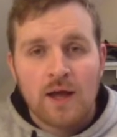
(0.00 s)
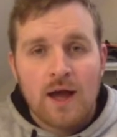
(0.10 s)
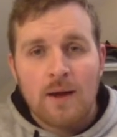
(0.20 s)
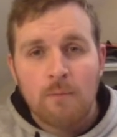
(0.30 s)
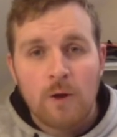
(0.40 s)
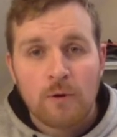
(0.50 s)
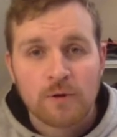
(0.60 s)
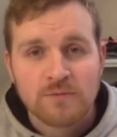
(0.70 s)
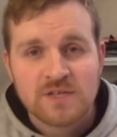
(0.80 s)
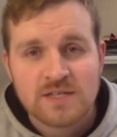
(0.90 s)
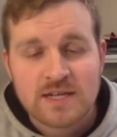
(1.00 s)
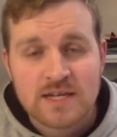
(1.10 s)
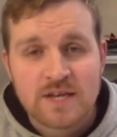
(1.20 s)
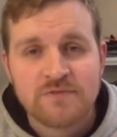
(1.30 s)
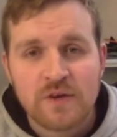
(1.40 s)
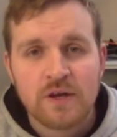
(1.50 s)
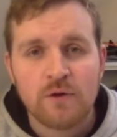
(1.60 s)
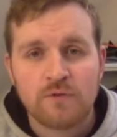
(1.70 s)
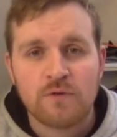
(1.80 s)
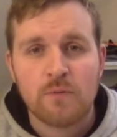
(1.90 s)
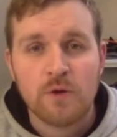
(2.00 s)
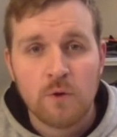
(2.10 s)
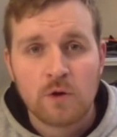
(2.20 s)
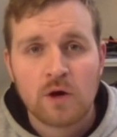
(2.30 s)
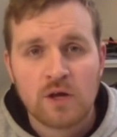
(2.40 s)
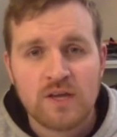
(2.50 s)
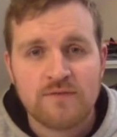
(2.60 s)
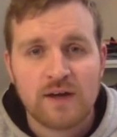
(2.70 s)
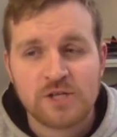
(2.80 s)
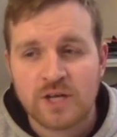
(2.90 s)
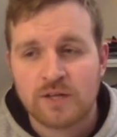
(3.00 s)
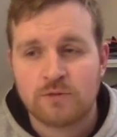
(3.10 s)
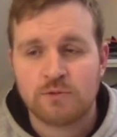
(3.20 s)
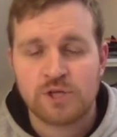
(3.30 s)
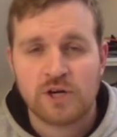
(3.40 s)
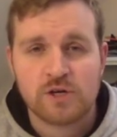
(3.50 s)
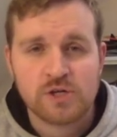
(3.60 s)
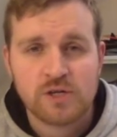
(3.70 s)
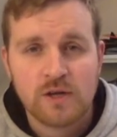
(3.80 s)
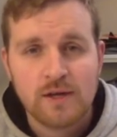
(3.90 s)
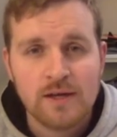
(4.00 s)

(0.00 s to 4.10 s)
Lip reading: and welcome to today's video from Yoker Evangelical Church.